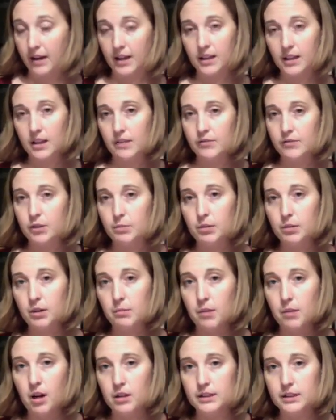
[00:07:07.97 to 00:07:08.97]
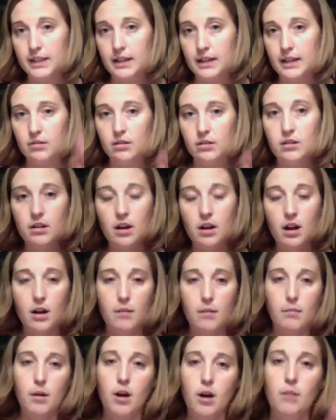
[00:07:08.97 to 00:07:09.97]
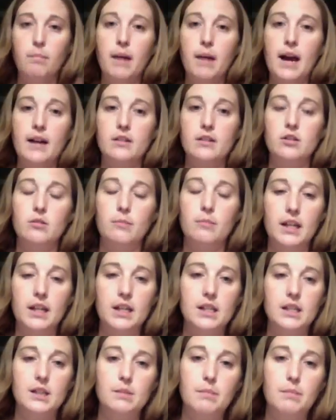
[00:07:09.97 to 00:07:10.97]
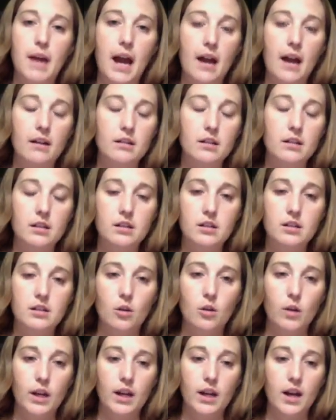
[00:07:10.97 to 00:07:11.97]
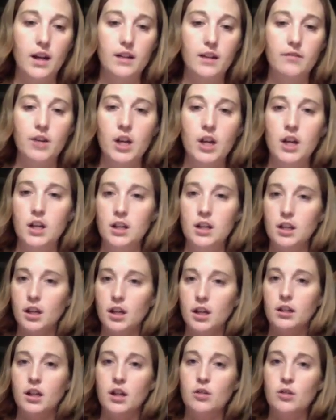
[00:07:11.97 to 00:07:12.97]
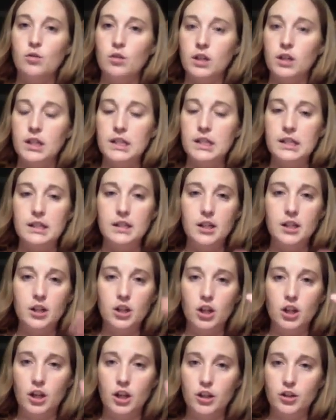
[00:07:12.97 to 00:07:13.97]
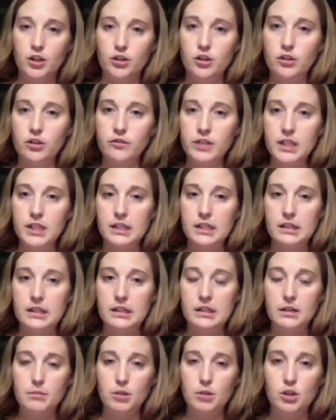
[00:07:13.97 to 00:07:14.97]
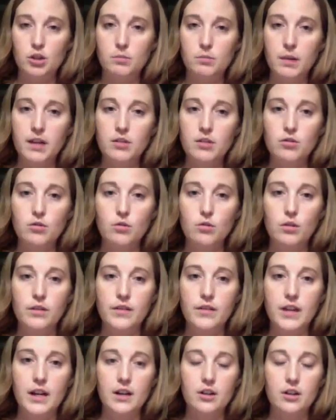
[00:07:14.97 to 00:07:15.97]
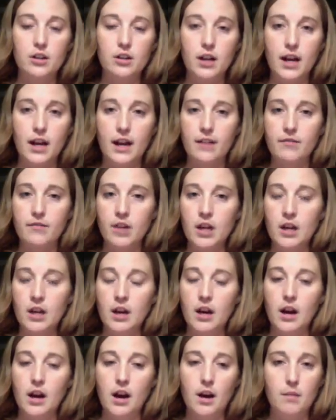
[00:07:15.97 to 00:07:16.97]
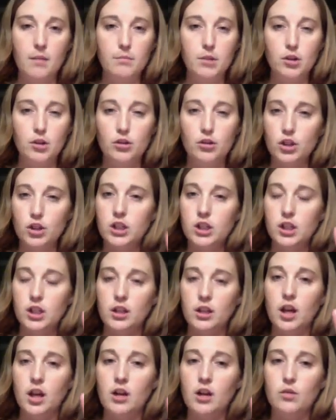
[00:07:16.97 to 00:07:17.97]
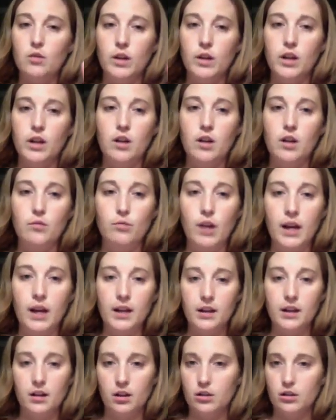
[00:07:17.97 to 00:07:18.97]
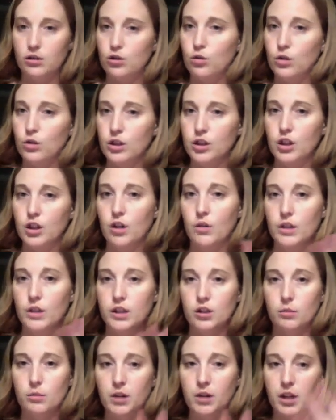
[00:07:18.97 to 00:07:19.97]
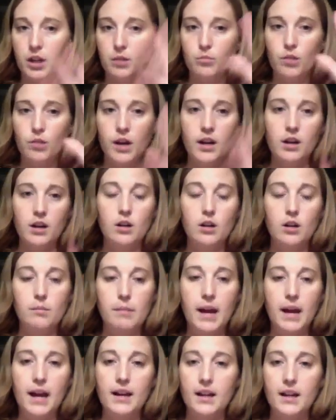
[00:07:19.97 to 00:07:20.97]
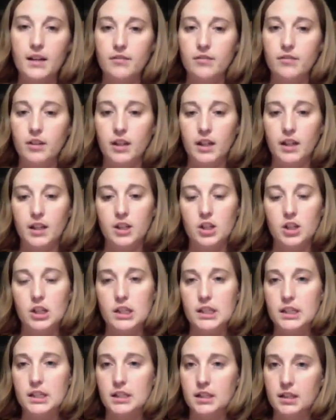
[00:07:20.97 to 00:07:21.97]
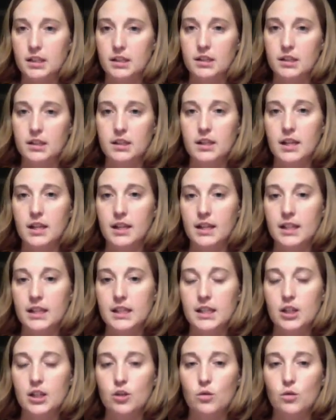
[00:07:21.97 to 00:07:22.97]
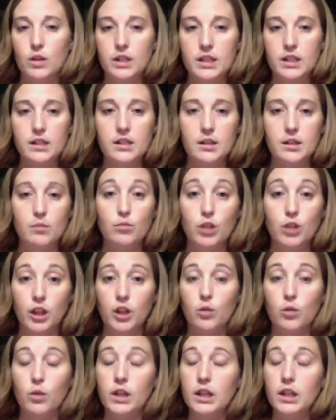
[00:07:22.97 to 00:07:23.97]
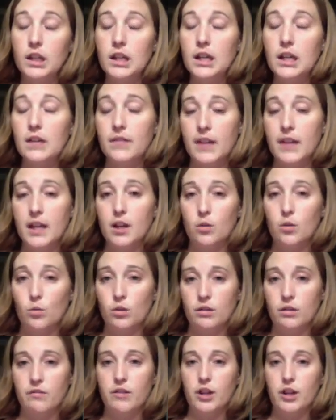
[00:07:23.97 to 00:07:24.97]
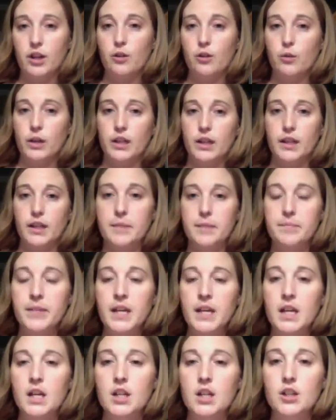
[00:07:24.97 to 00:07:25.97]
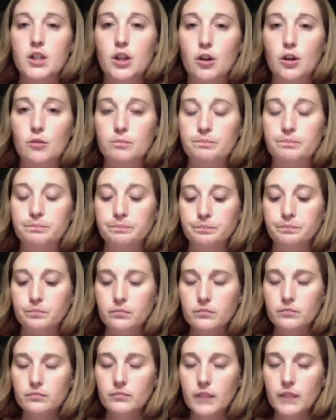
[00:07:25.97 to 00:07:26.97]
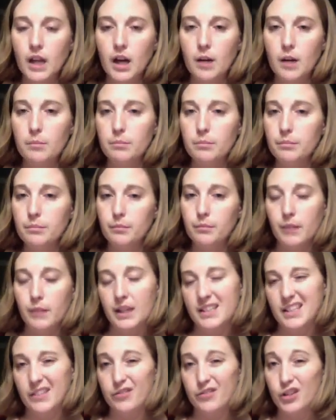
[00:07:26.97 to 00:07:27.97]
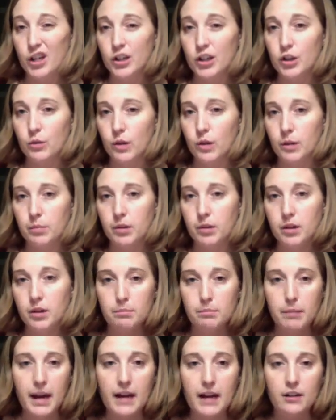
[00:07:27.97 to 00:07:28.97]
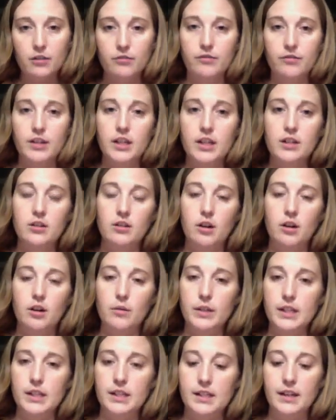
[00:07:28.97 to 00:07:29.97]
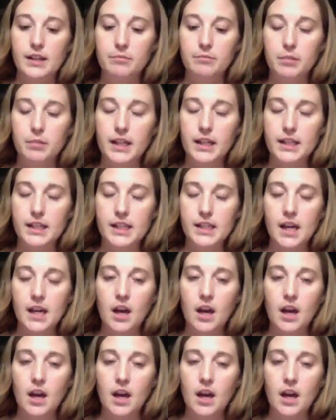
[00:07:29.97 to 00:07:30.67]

I love to put them all down our backs or my kids' backs. So it you got a lot of organs in there. You got your nervous system, your spinal cord there. You have, there's just a lot going on right in our torso. And so putting them right on our back, I feel like it gets into our system really quickly, and they can work very quickly. So like I said, if you're not sure where to put them, back or feet are always a safe place.